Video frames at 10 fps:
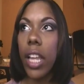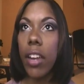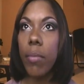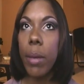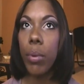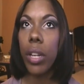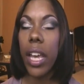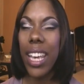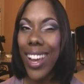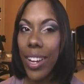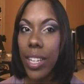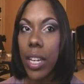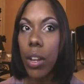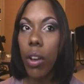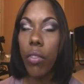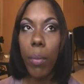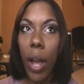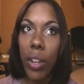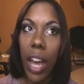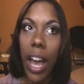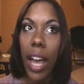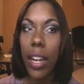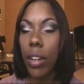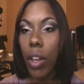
a lot of people are like keratin or formaldehyde